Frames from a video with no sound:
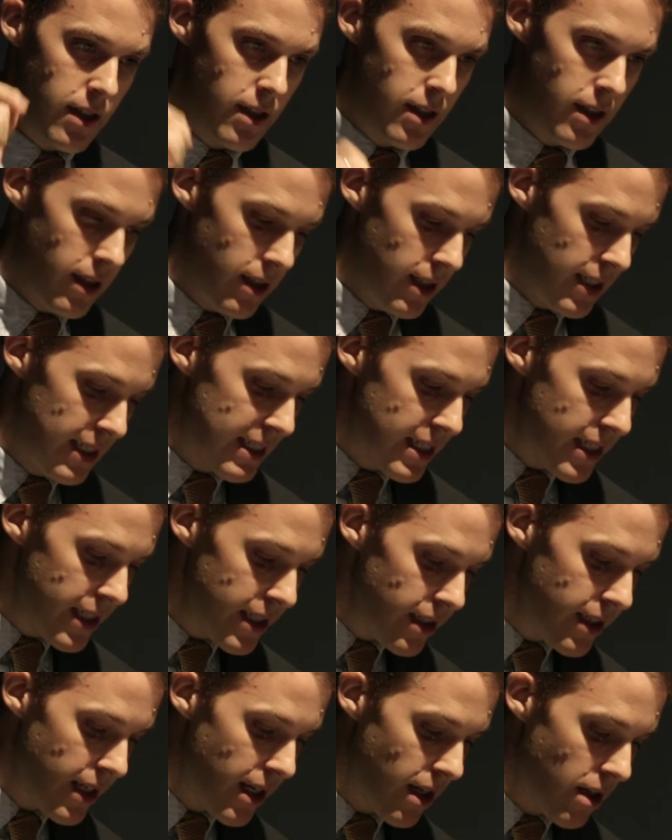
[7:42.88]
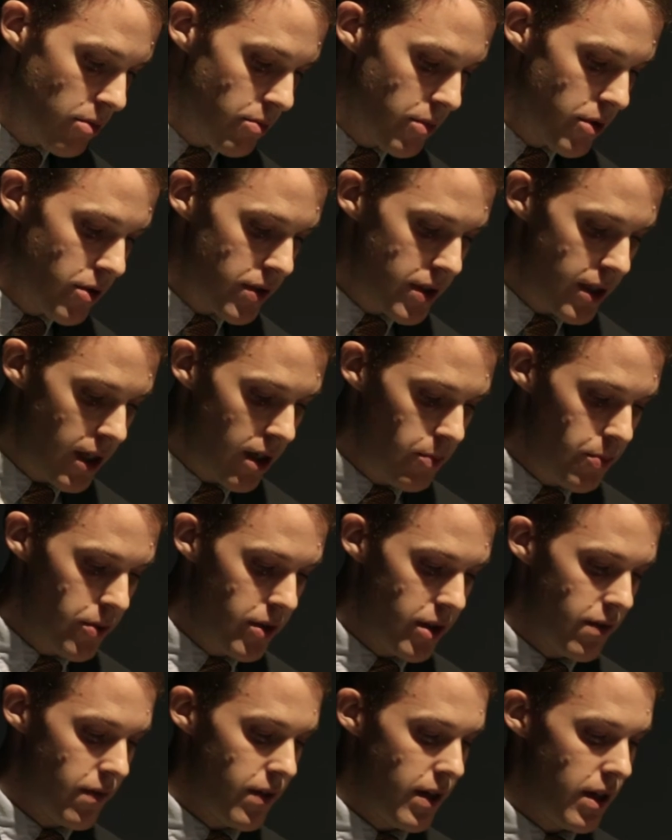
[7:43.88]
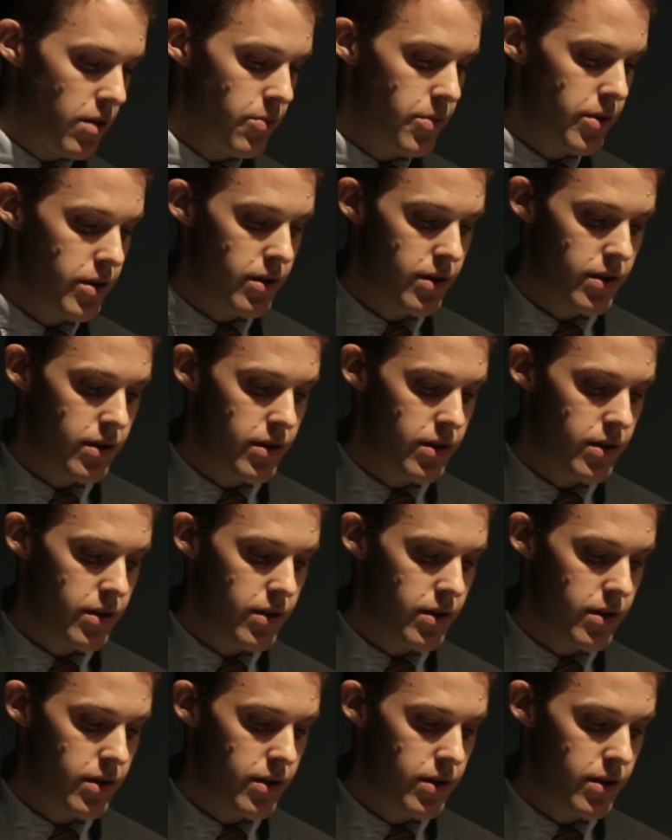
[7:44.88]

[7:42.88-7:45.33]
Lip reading: Until now, most airport development